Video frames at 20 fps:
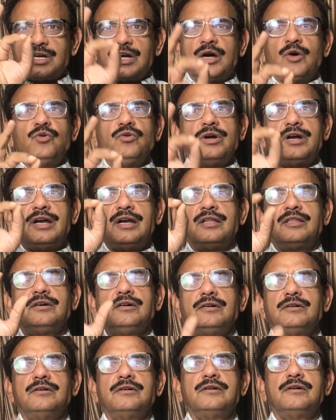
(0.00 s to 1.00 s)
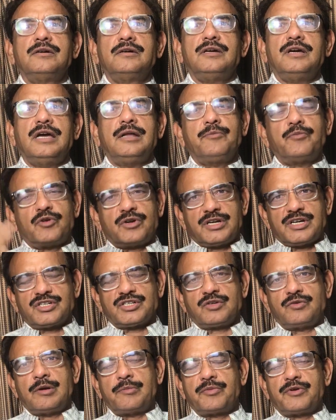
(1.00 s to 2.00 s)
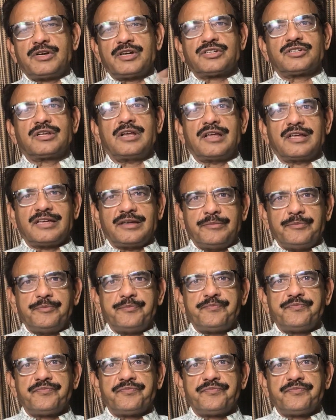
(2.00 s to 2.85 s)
Rahu and protection. One protection I give.